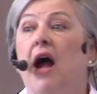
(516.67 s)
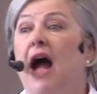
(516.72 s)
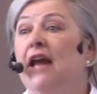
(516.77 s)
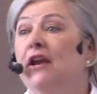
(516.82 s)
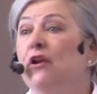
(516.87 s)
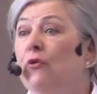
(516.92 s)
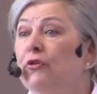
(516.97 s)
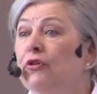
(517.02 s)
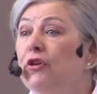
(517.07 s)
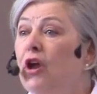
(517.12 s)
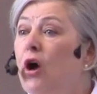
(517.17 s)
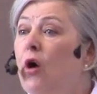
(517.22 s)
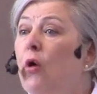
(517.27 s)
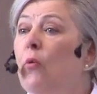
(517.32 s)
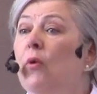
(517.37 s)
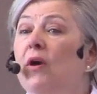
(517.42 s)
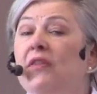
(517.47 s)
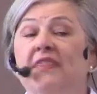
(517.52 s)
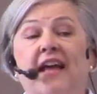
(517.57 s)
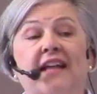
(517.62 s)
I don't know
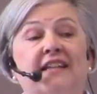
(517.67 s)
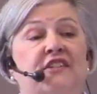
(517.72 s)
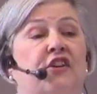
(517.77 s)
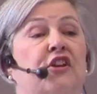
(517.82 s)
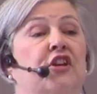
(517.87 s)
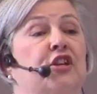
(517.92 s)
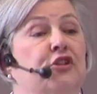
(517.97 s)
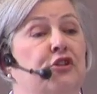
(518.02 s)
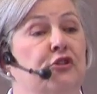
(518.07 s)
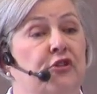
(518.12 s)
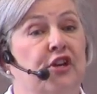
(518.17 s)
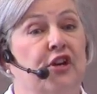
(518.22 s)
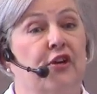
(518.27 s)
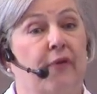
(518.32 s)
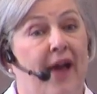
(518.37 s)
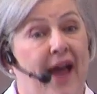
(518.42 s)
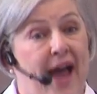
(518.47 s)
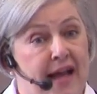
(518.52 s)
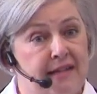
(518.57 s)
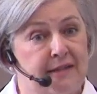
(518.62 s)
what that's going to do to
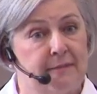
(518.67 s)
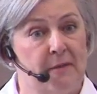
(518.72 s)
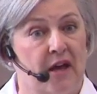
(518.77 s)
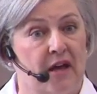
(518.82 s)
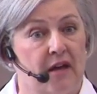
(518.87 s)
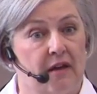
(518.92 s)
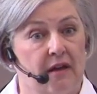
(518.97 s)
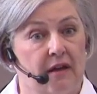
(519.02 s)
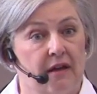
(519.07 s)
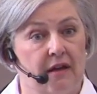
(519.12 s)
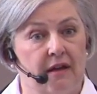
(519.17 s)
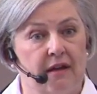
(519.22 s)
your asthma.